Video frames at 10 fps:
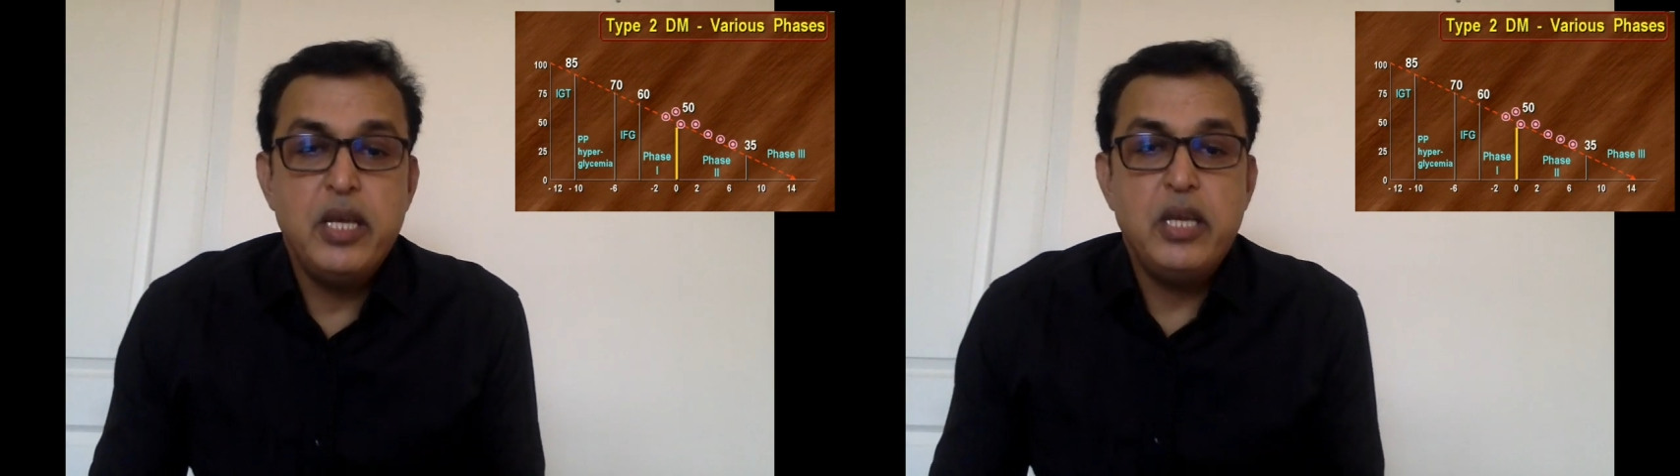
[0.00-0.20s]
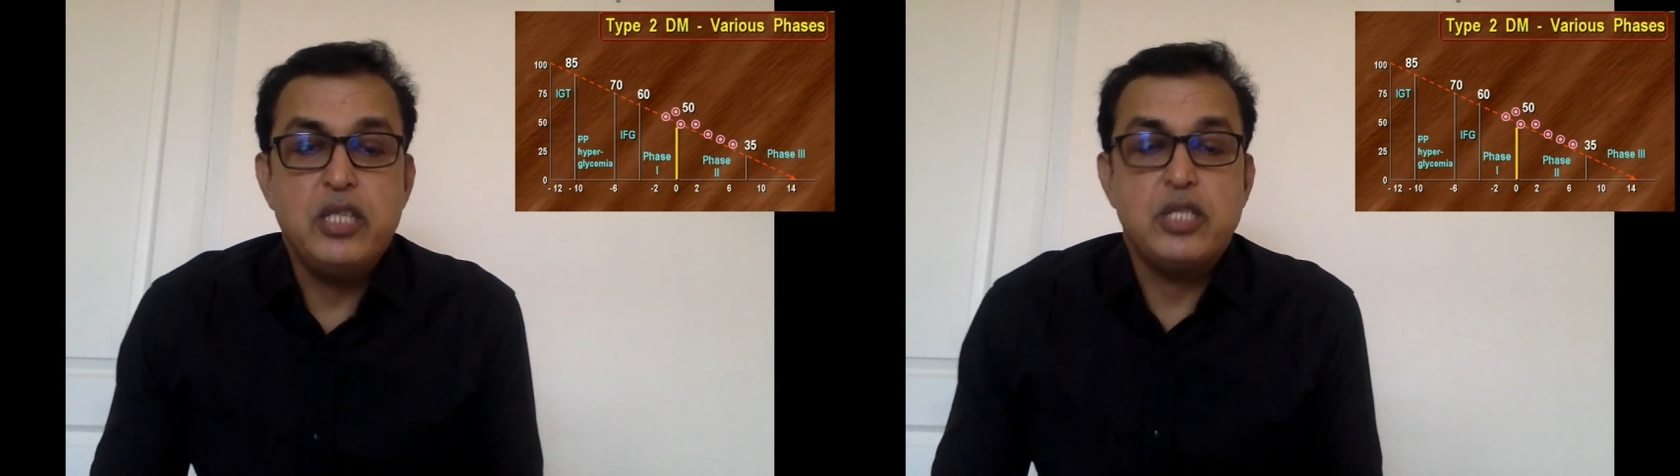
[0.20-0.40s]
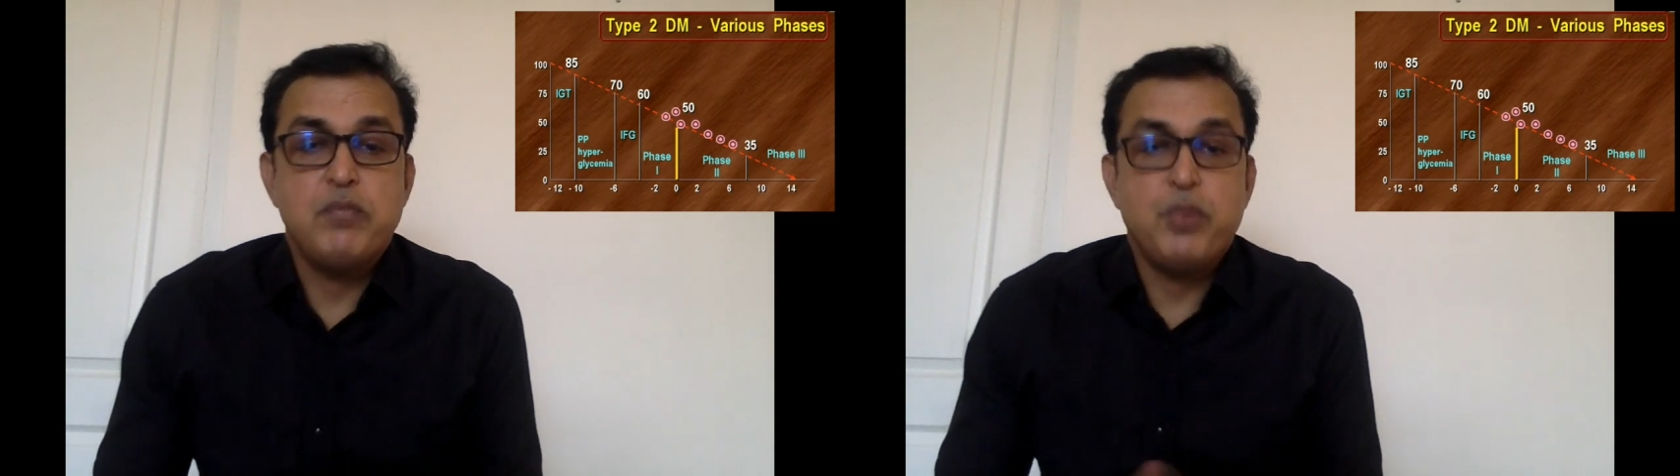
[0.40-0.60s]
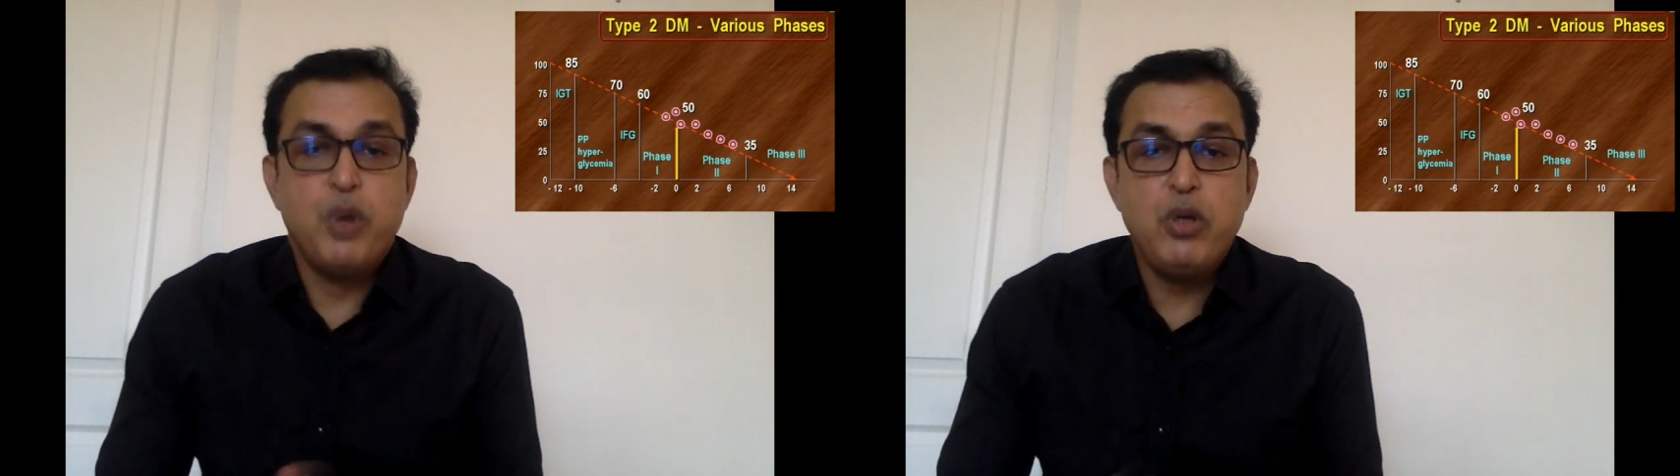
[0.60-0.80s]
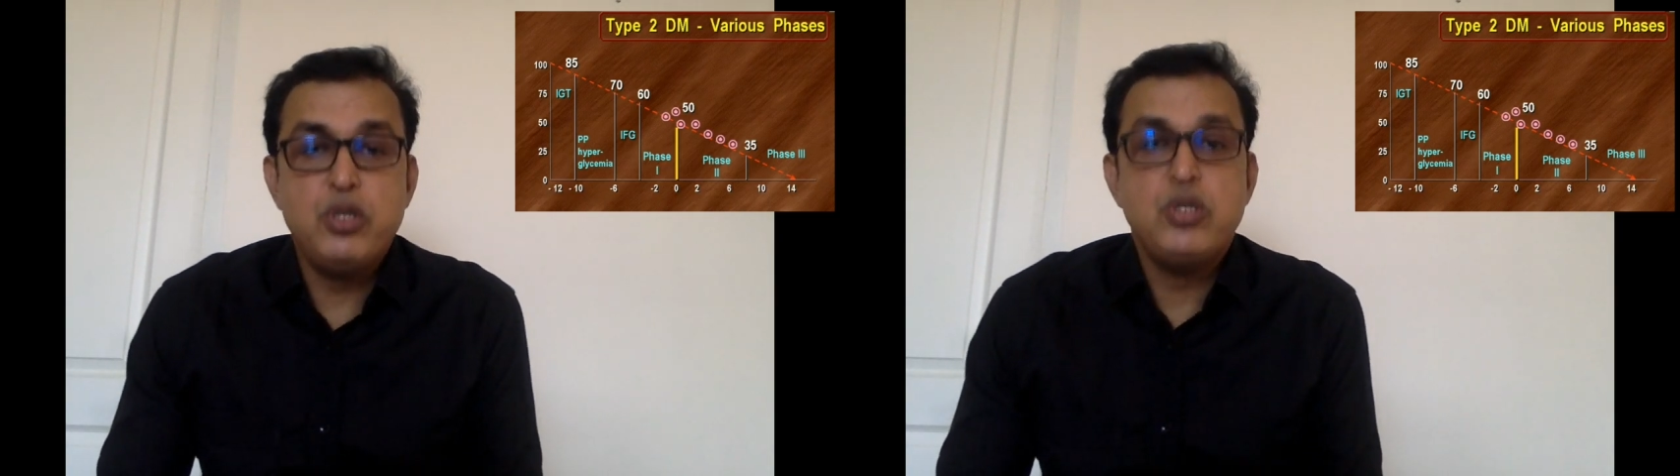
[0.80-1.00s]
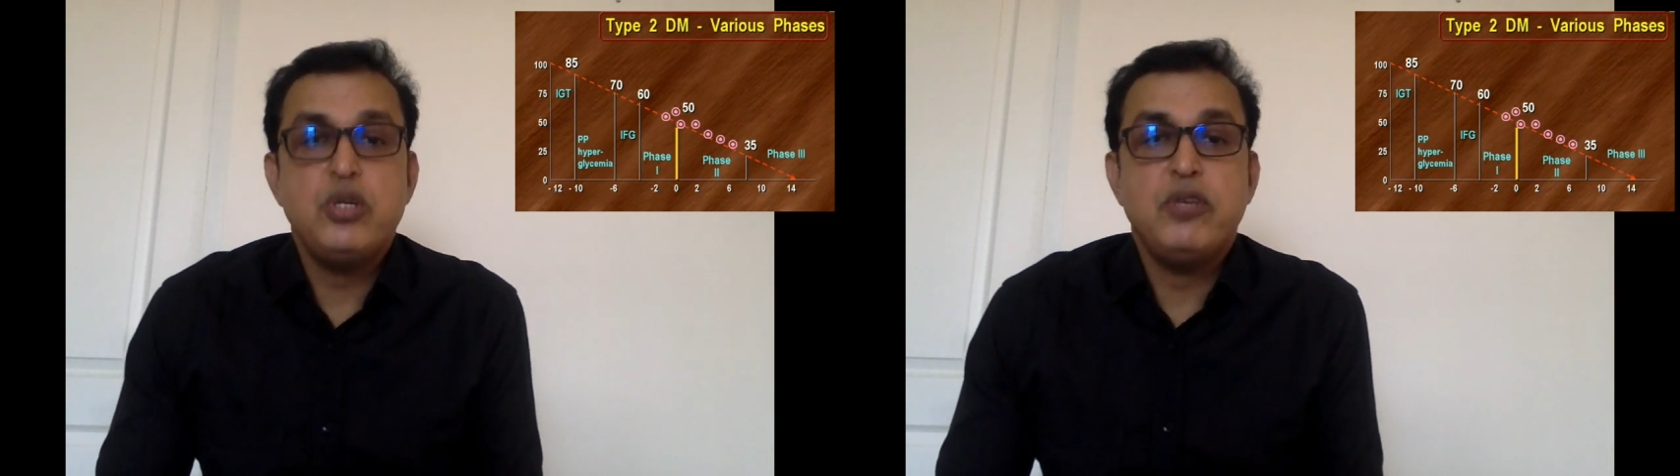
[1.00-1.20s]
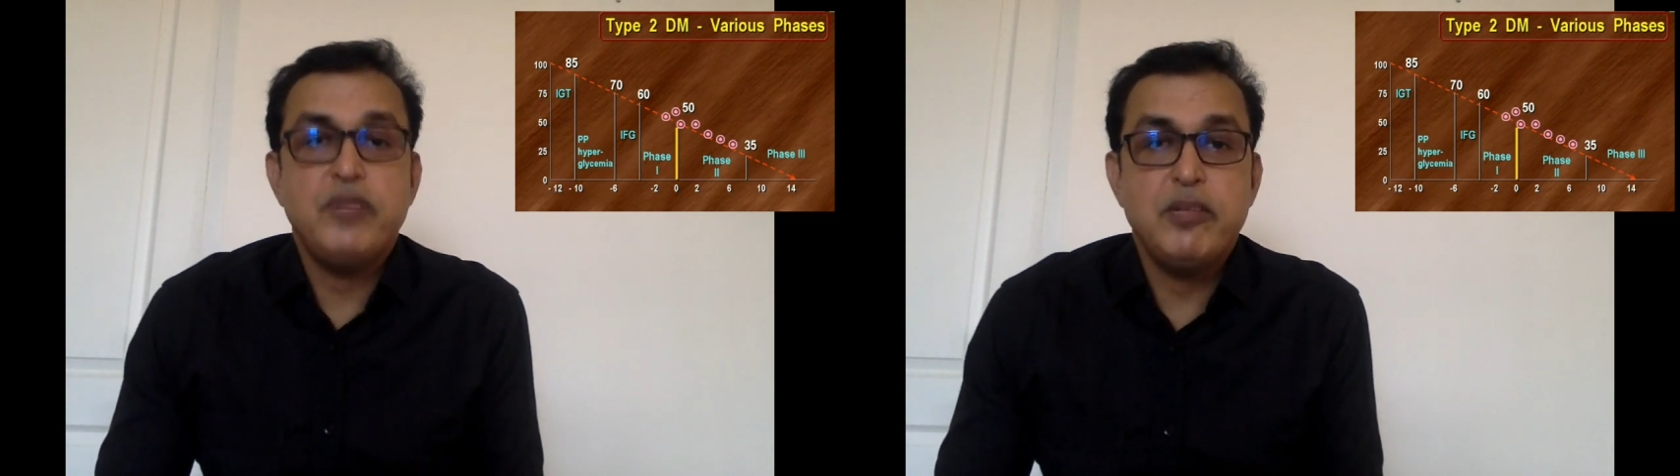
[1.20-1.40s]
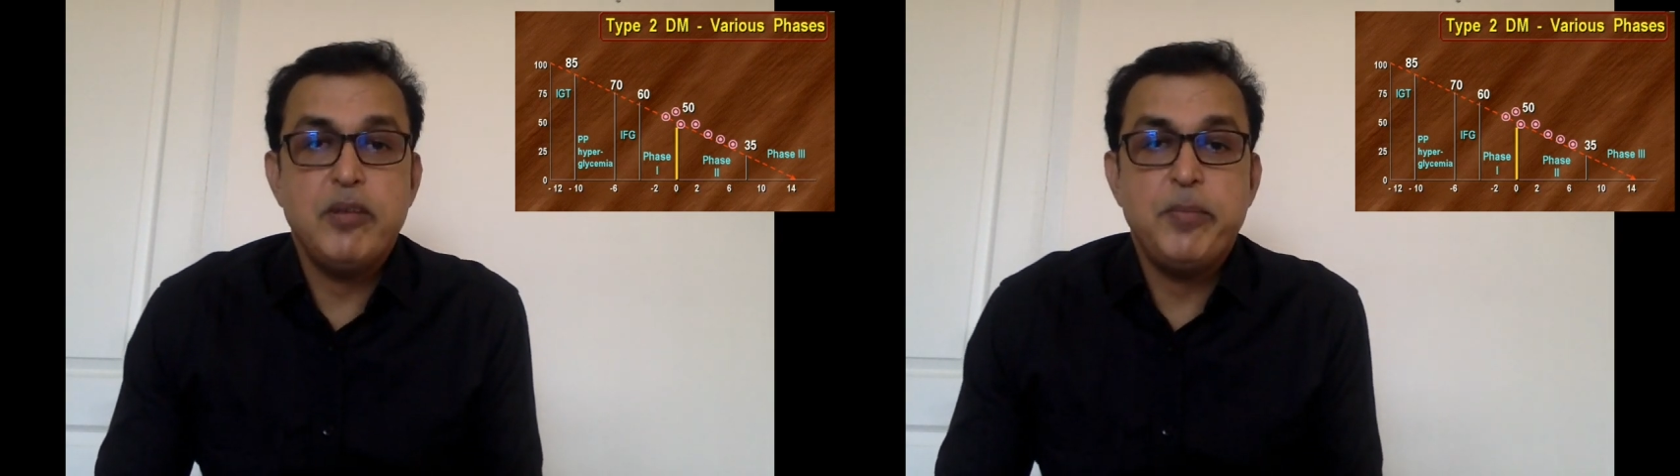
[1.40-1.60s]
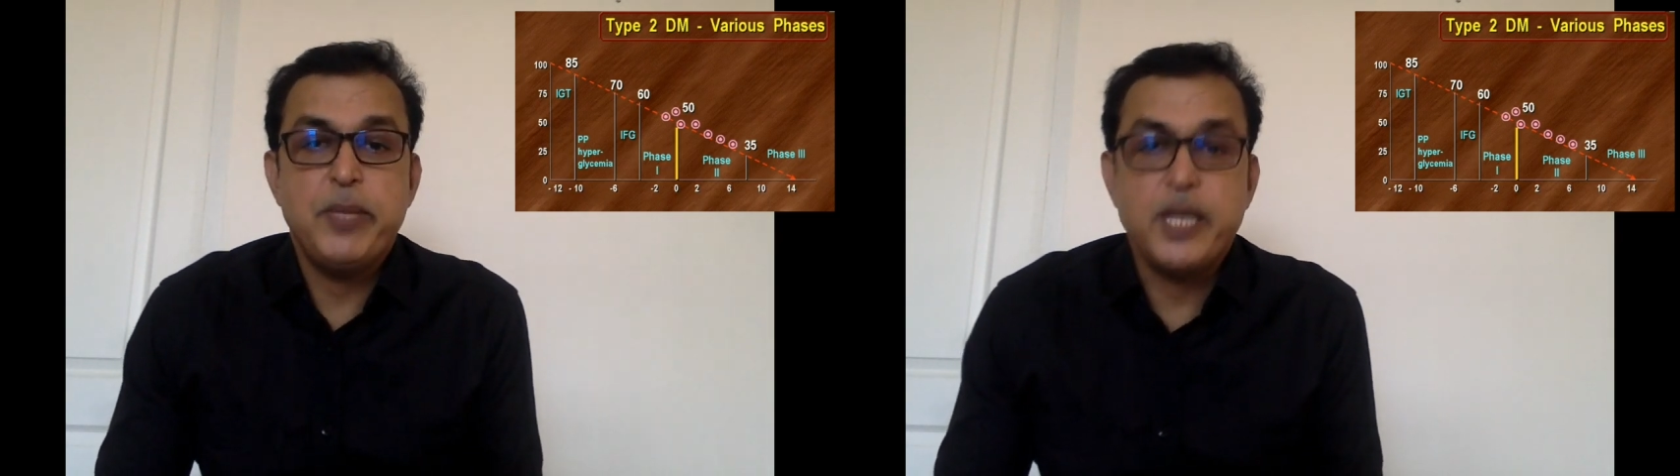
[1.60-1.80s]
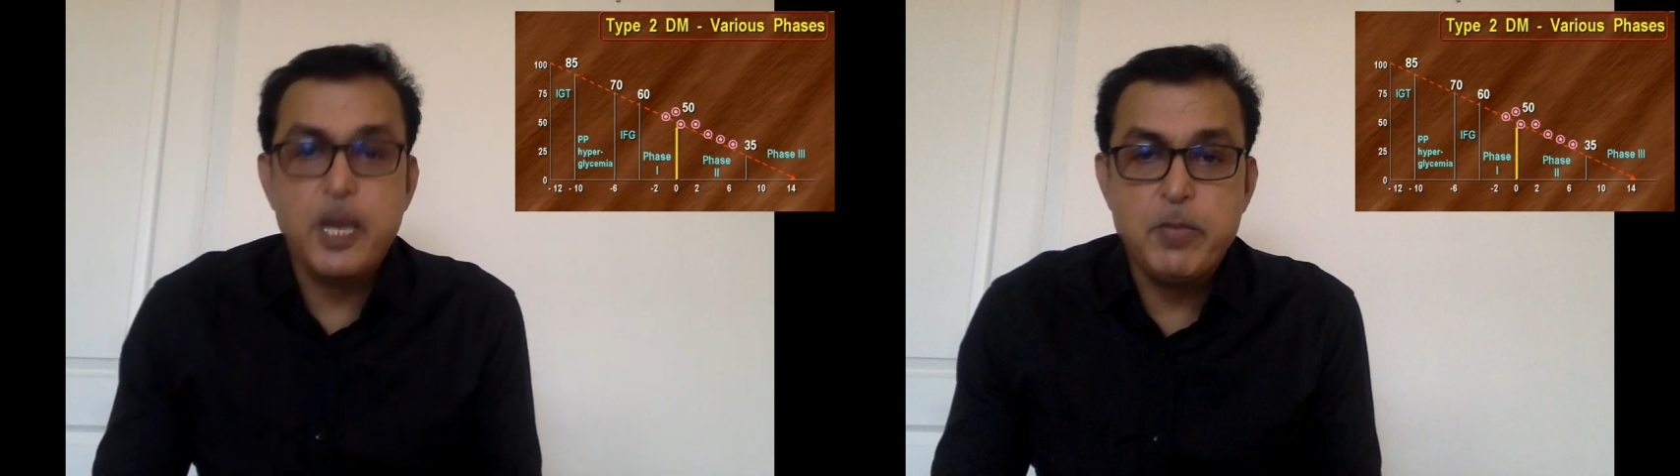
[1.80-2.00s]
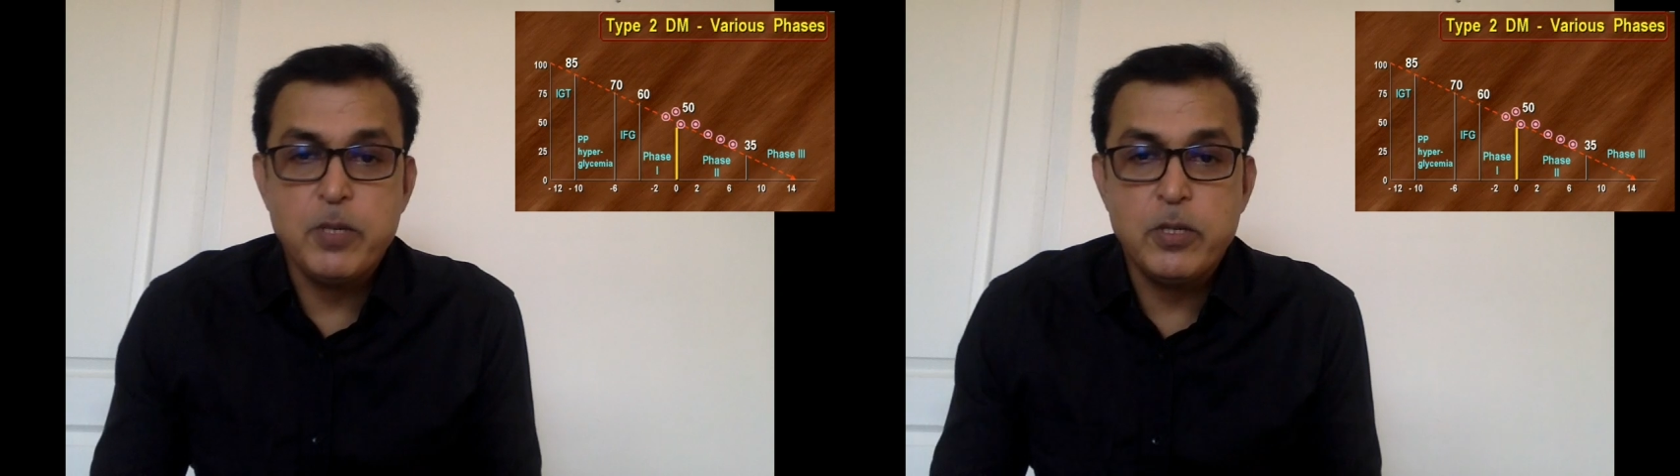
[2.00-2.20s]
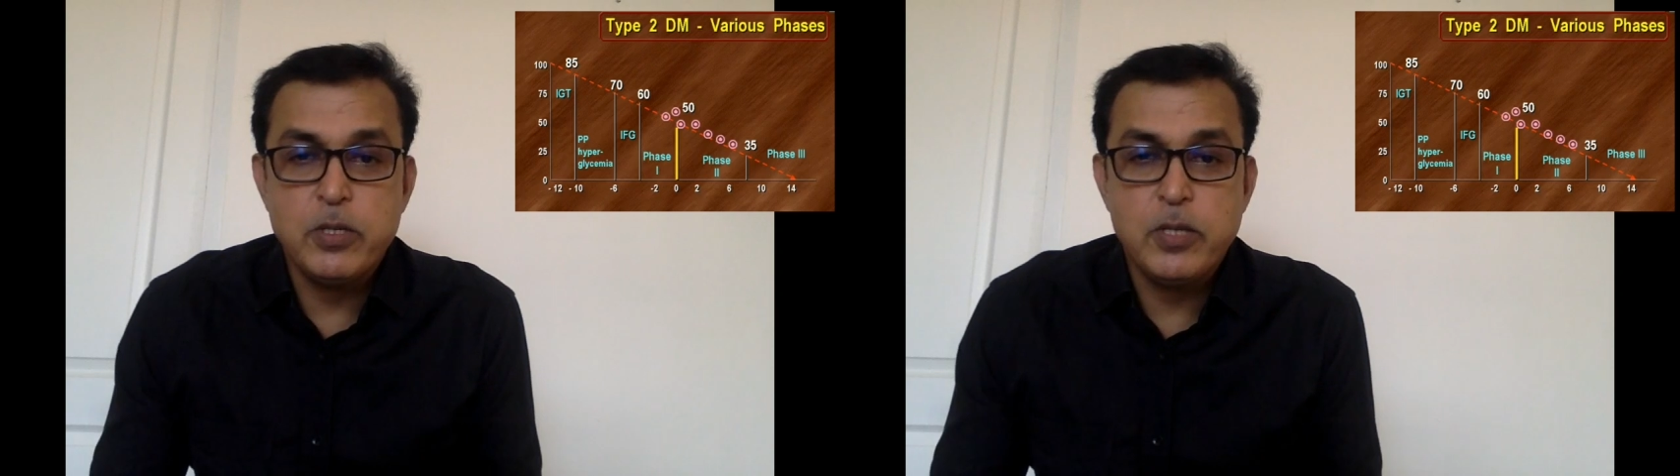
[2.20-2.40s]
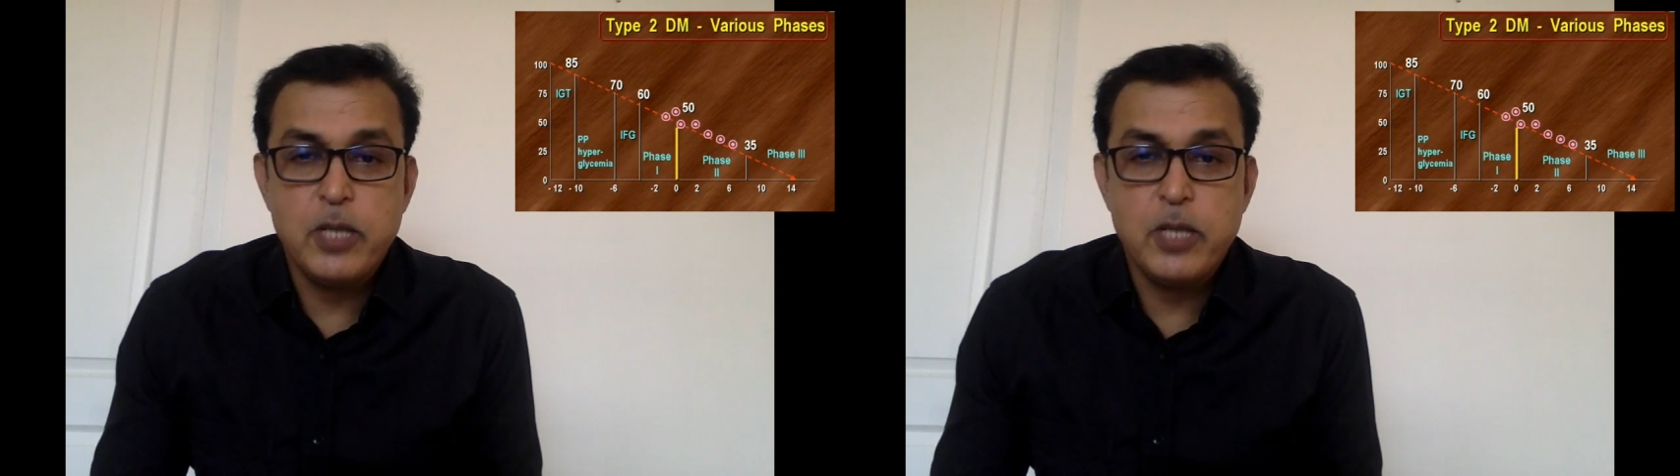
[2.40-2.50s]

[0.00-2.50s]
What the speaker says: his process of developing diabetes